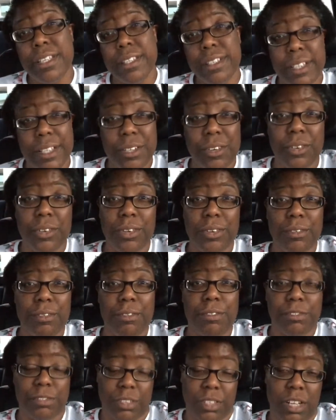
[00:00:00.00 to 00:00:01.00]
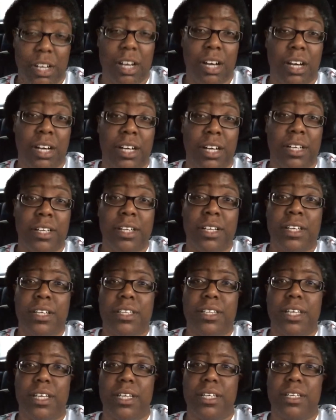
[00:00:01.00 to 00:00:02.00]
little flaw
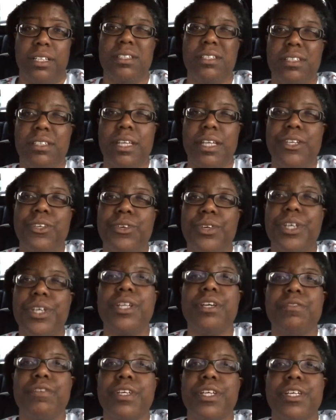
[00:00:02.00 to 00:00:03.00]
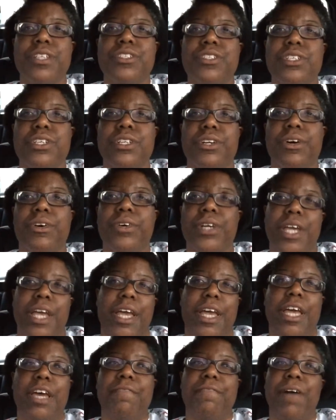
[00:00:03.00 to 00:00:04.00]
that you could even consider,
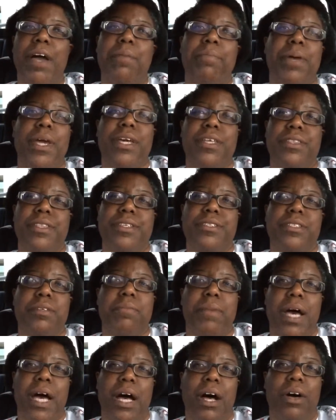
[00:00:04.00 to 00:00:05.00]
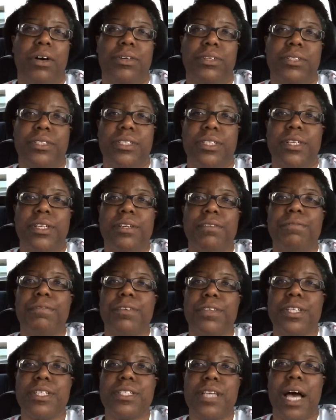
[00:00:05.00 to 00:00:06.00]
okay, if I paid this amount
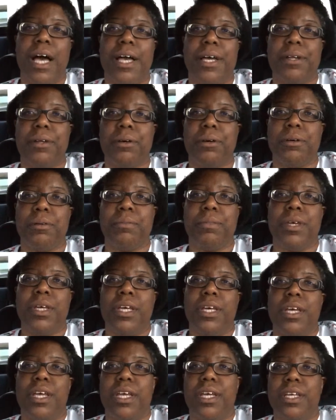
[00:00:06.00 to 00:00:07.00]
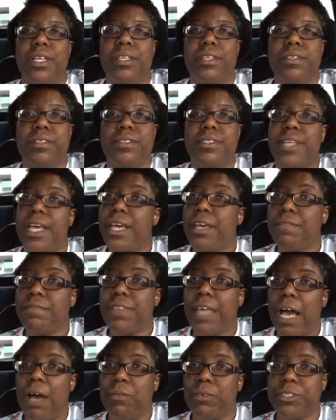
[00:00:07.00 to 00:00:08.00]
for this item, and say
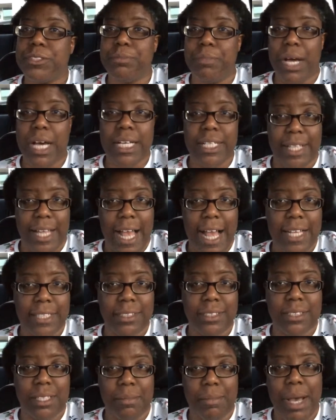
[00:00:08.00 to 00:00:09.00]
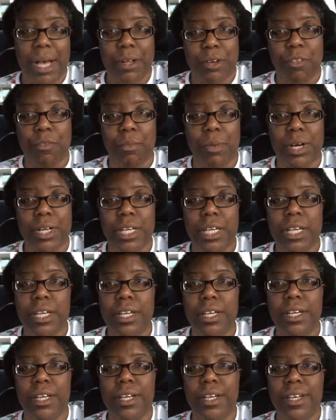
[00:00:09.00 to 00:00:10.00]
if that was my last amount of
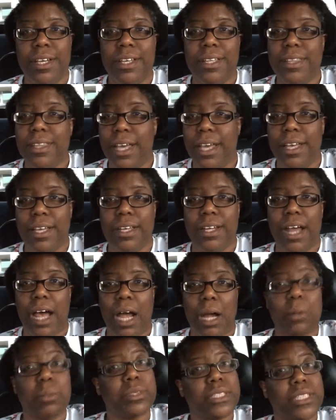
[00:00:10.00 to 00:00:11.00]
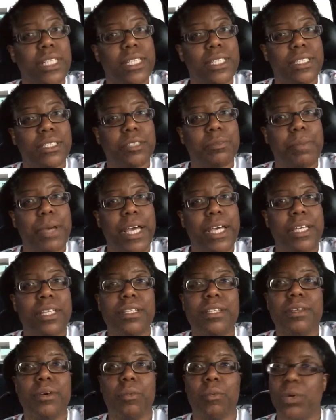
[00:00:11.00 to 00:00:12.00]
money that I was going to
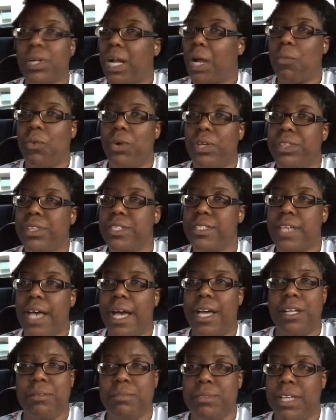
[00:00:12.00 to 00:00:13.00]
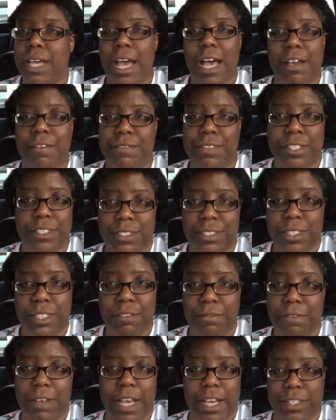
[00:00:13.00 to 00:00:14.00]
spend, would I want this item to have these
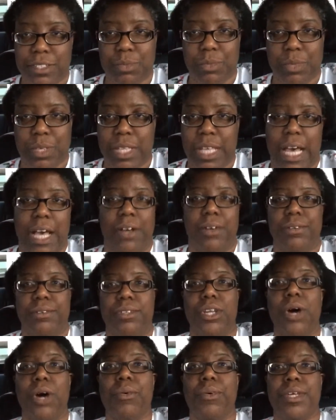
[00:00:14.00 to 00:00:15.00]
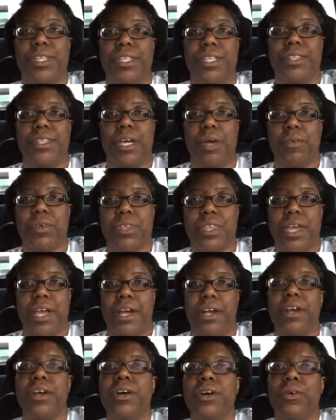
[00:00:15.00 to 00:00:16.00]
defects without knowing that they were
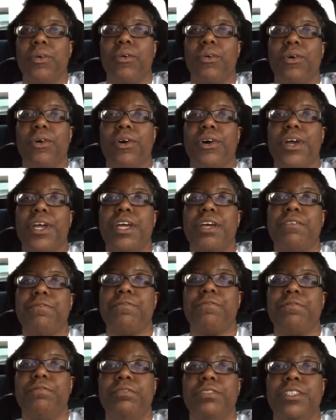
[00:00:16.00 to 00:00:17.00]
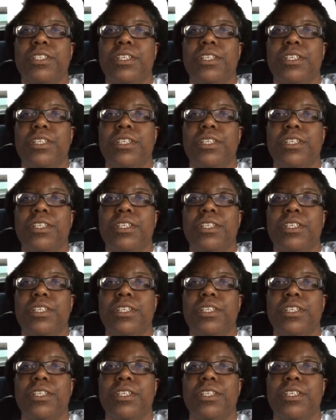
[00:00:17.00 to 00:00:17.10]
there? Or if